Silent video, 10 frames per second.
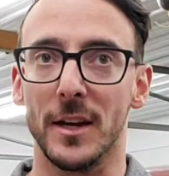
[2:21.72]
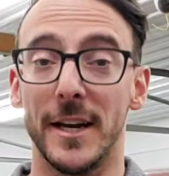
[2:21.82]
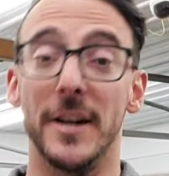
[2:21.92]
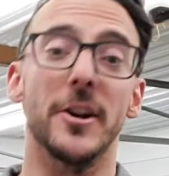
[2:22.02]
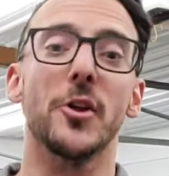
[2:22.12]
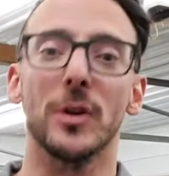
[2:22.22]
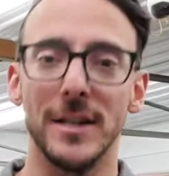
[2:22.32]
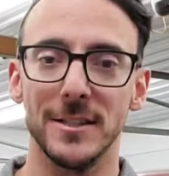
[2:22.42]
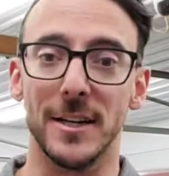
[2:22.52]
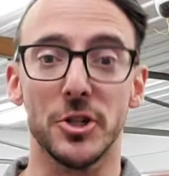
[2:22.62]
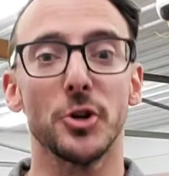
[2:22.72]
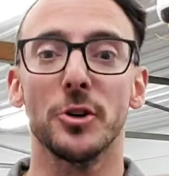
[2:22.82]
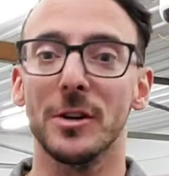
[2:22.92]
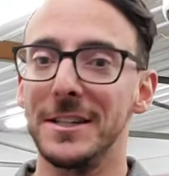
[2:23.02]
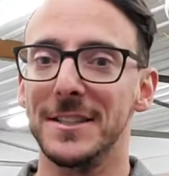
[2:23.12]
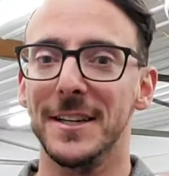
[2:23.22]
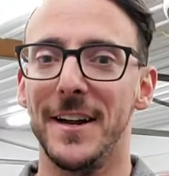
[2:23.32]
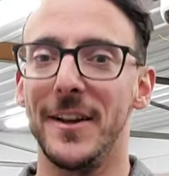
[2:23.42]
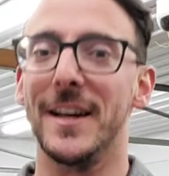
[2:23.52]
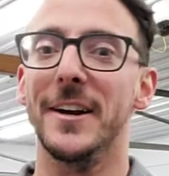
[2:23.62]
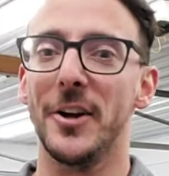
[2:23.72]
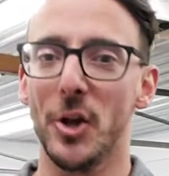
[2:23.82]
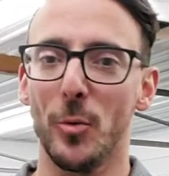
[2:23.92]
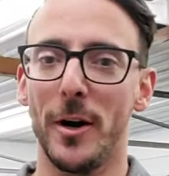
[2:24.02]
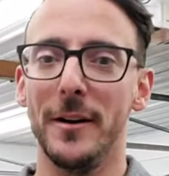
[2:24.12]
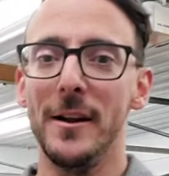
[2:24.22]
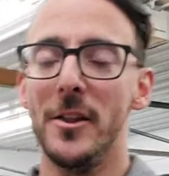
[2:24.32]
get another lease, like turn your lease in and then get another one,